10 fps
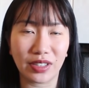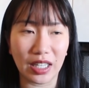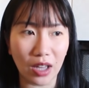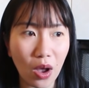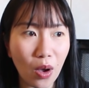
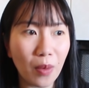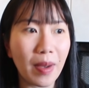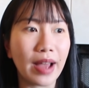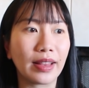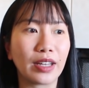at home,
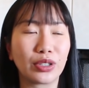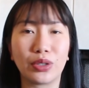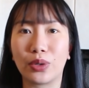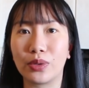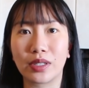I like to
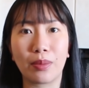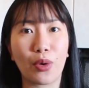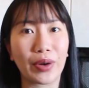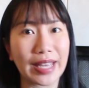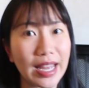use some
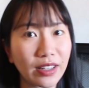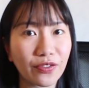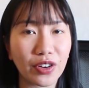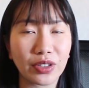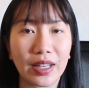organic
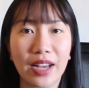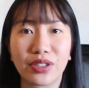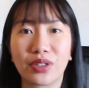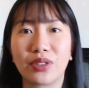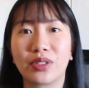
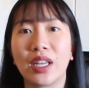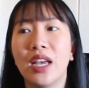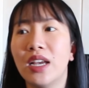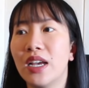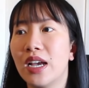fertilizers,
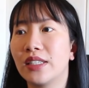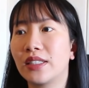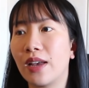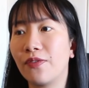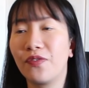
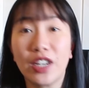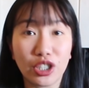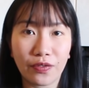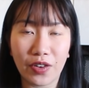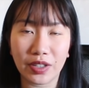some
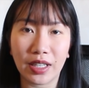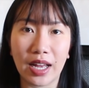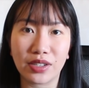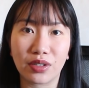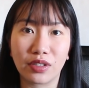fish
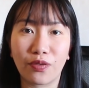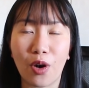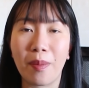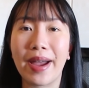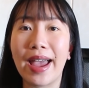fertilizers
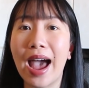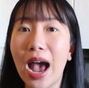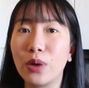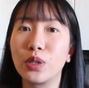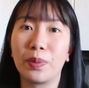for my
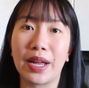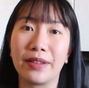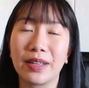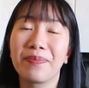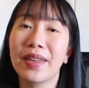houseplant.